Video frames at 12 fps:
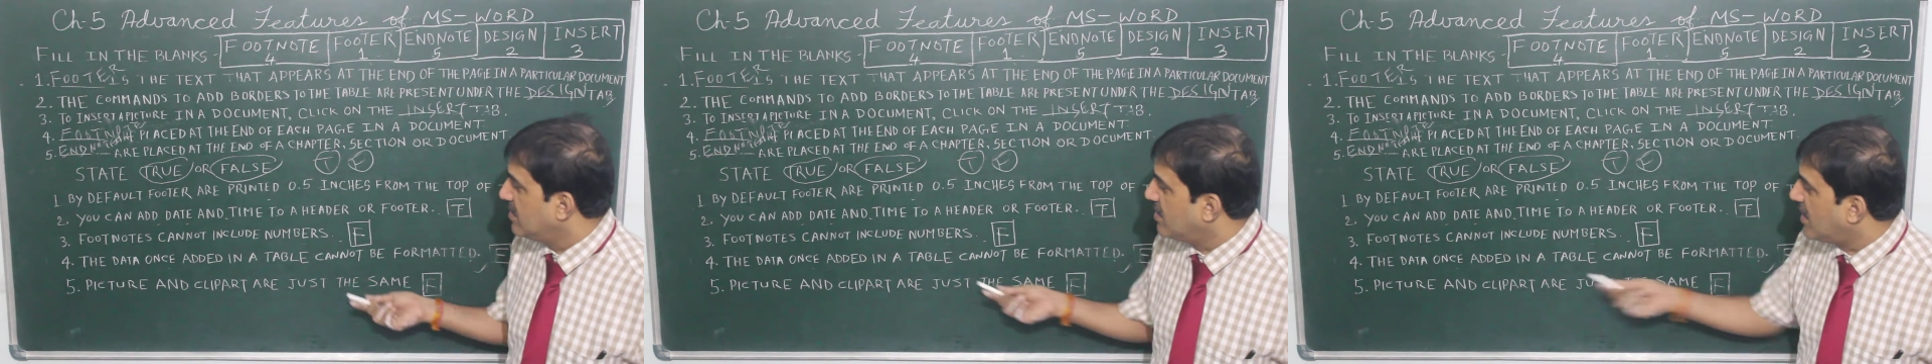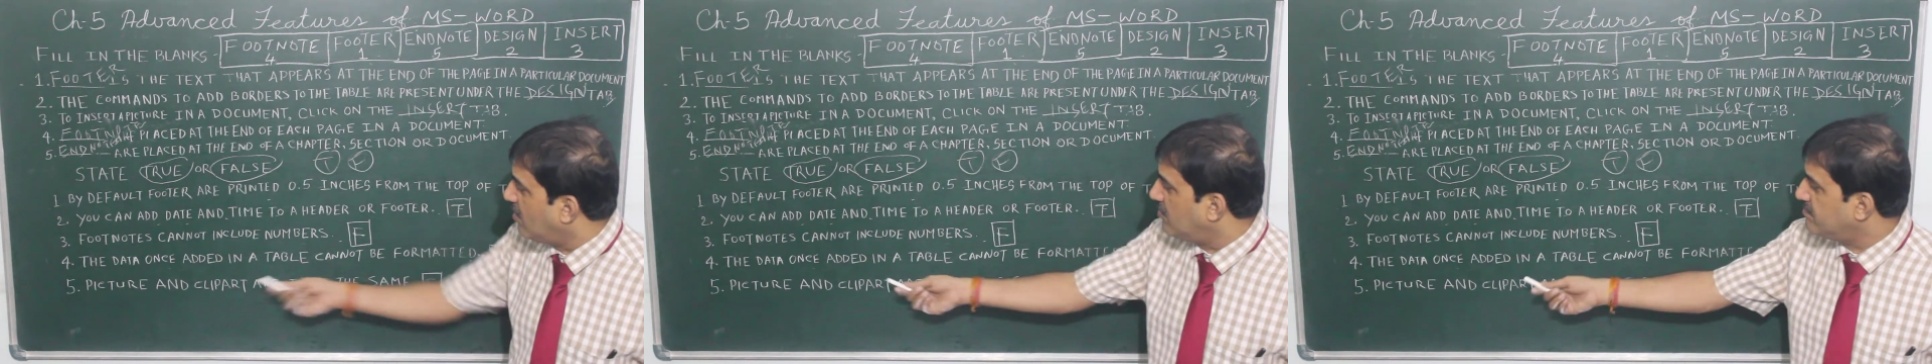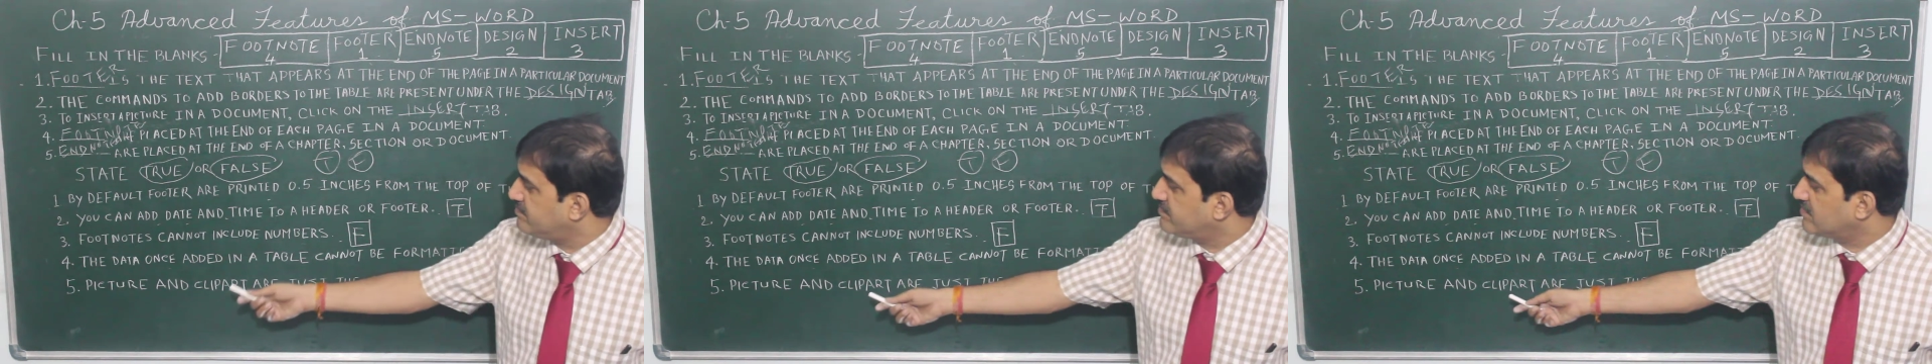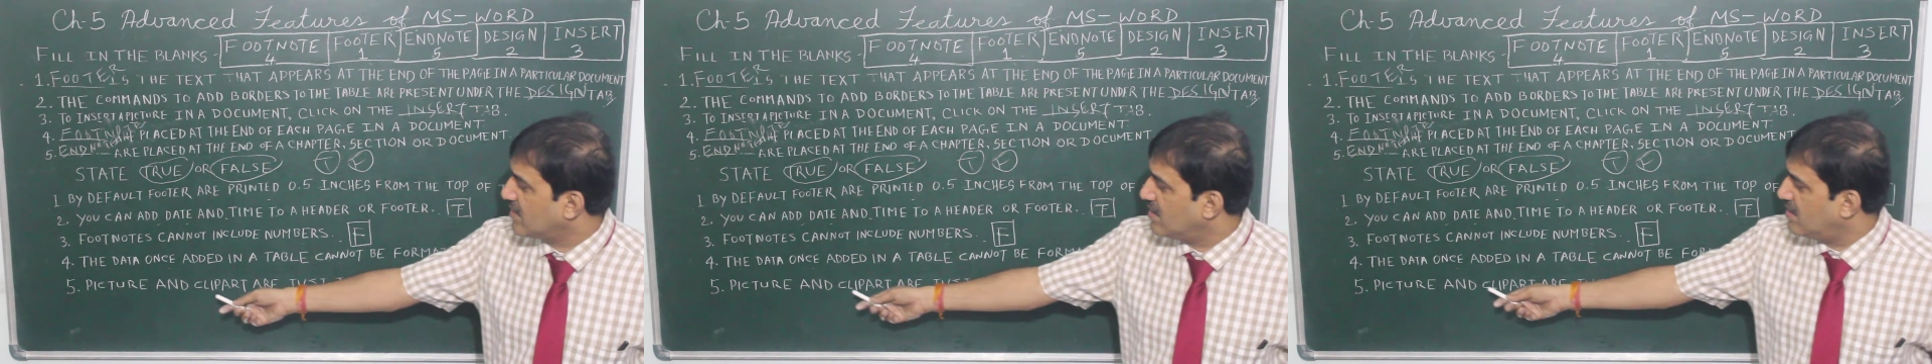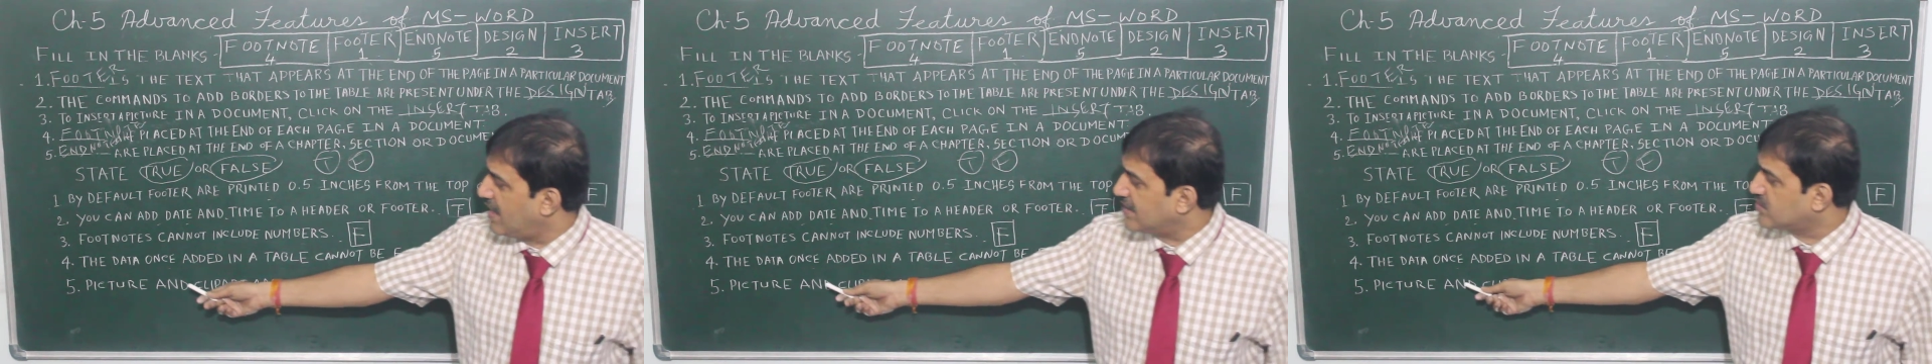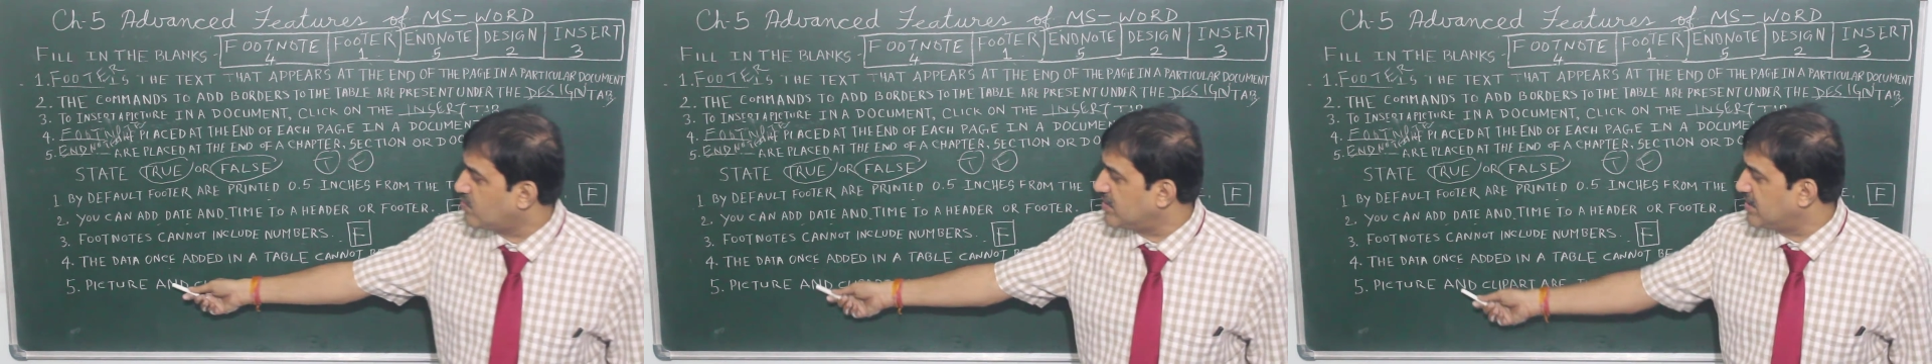Now,
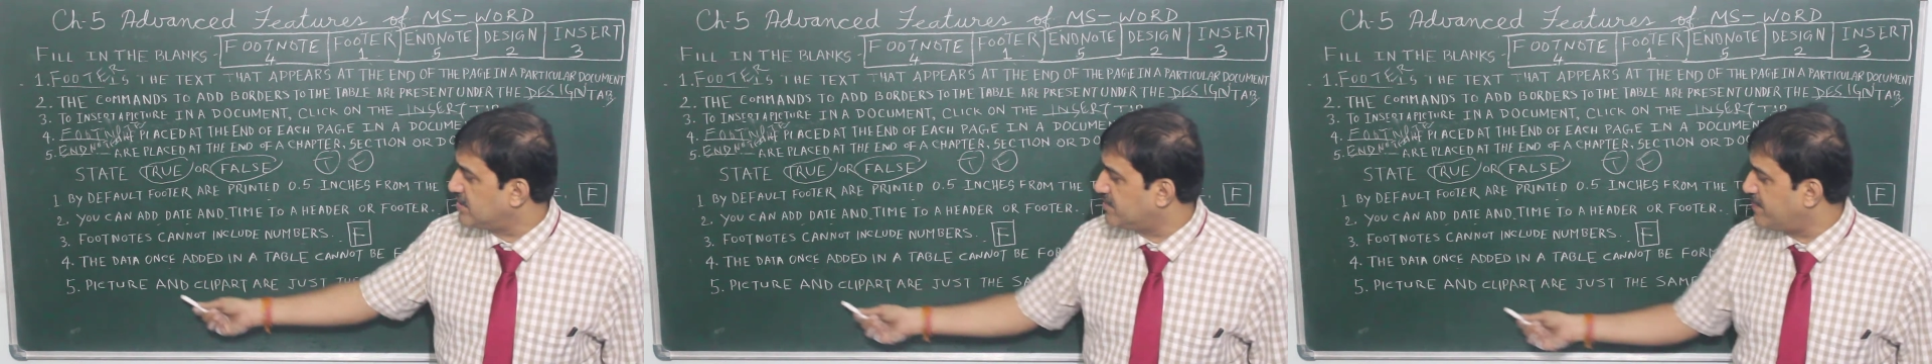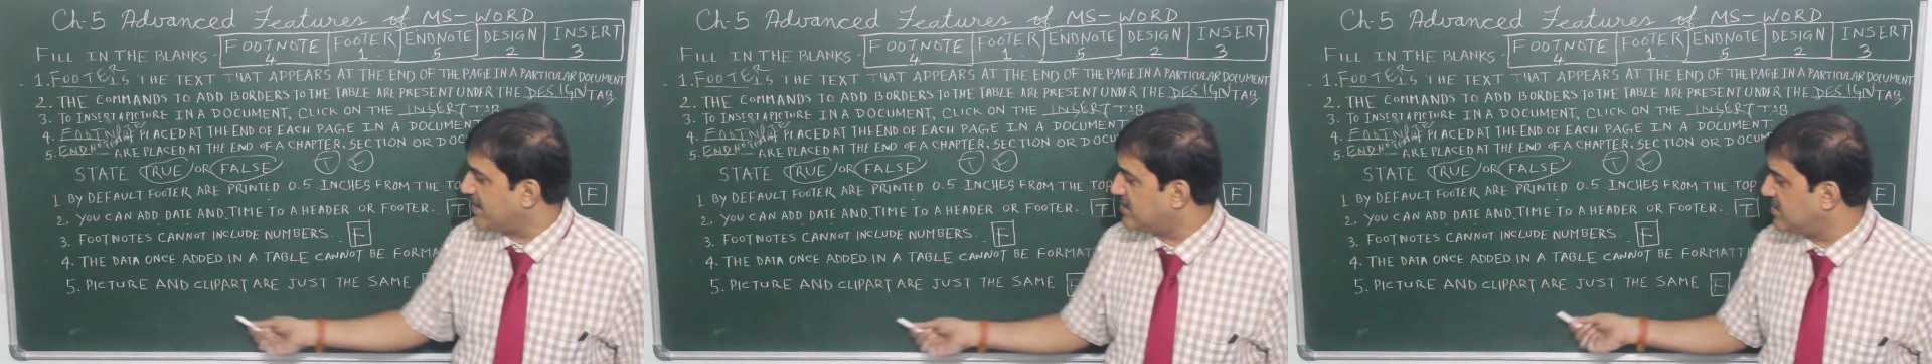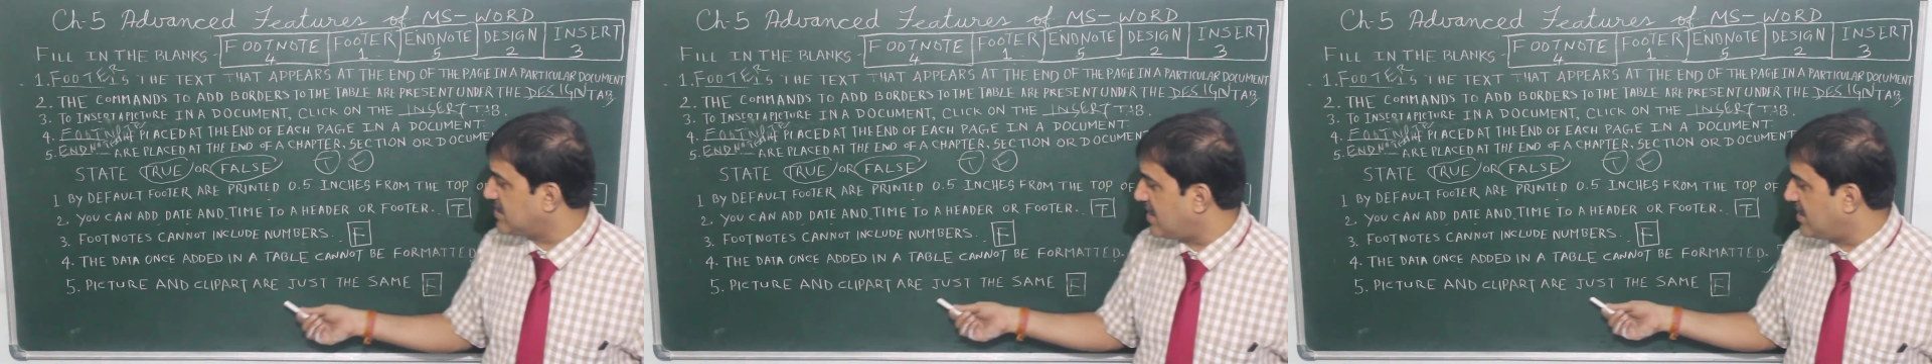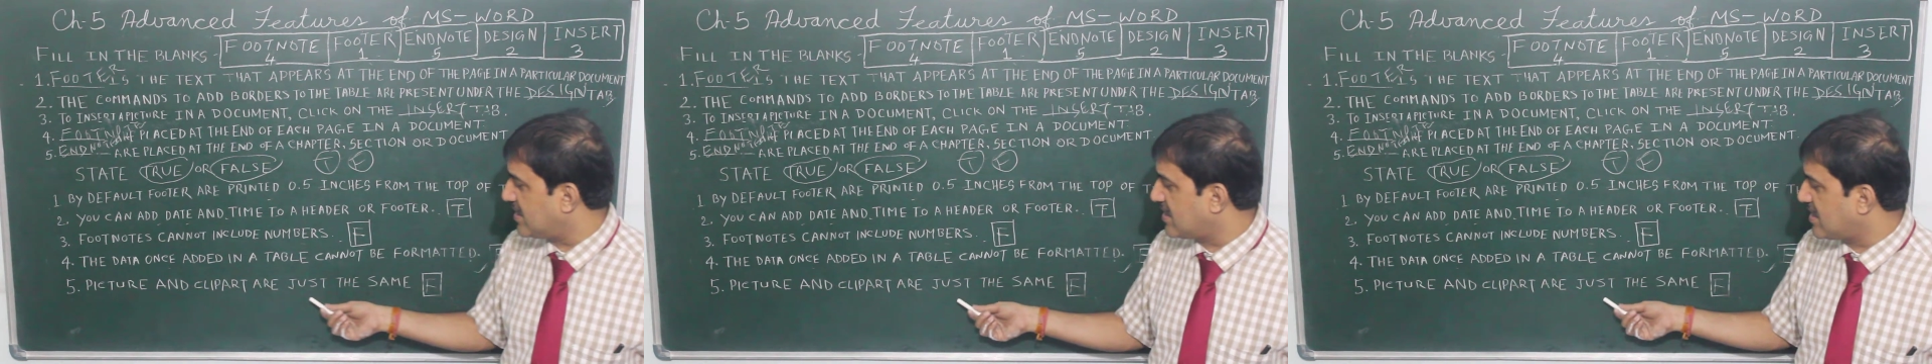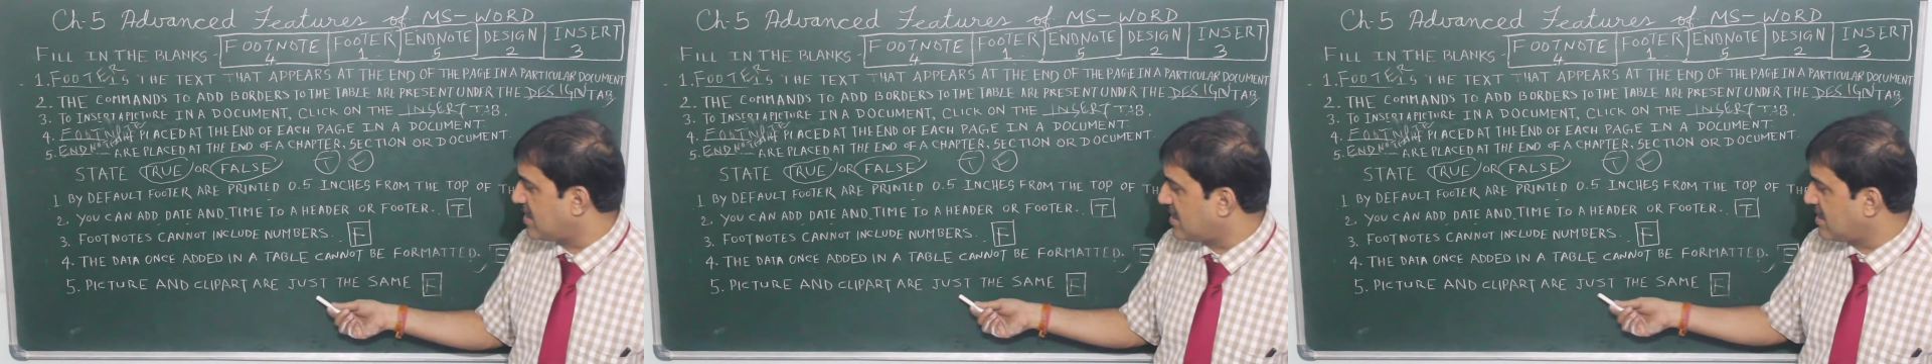last one is pictures and